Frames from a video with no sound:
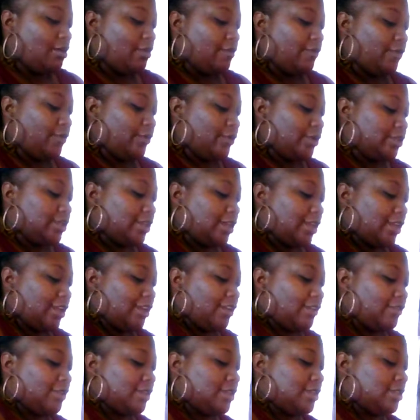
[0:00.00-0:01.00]
for the
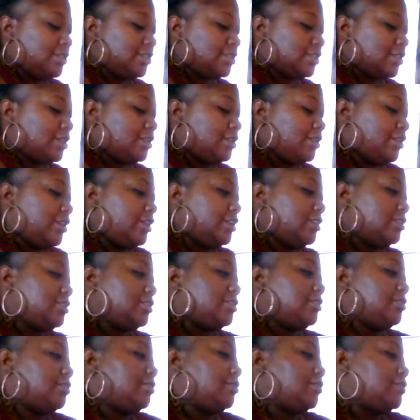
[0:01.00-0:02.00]
Aries
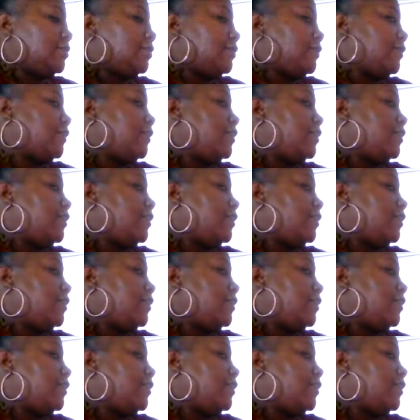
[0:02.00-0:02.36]
collective.